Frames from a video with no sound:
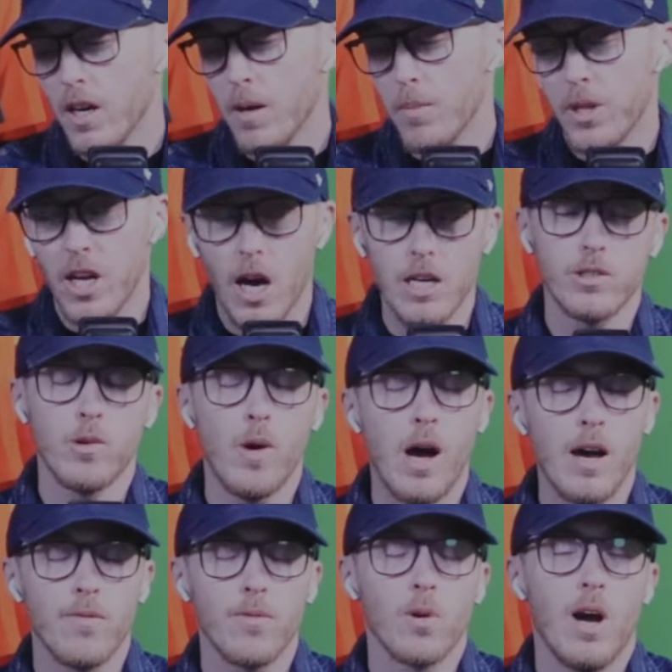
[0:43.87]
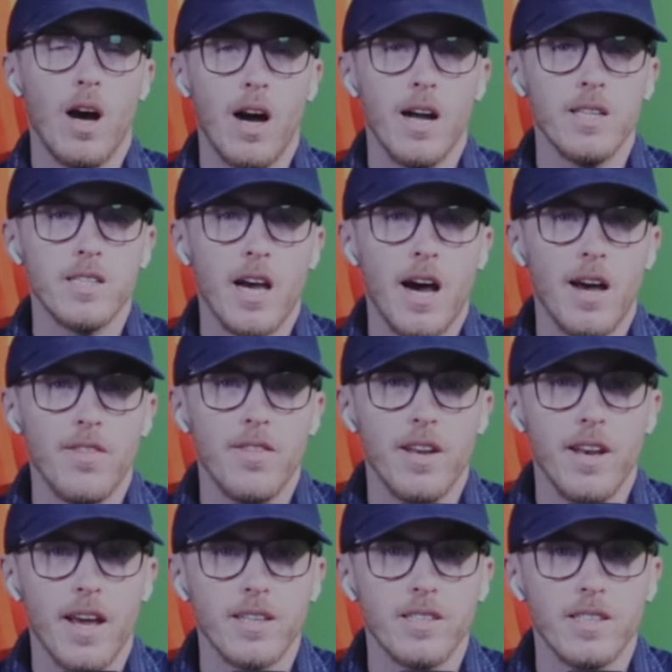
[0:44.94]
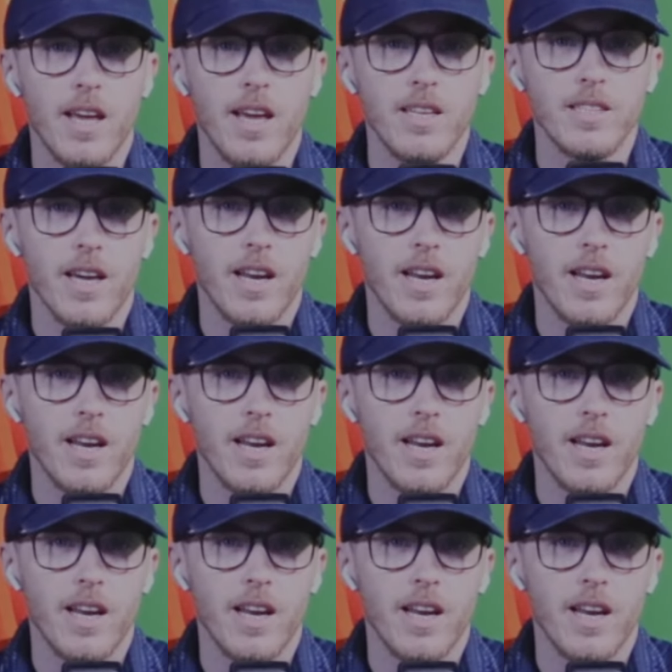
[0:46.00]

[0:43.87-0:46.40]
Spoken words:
but they also offer odds on the next day's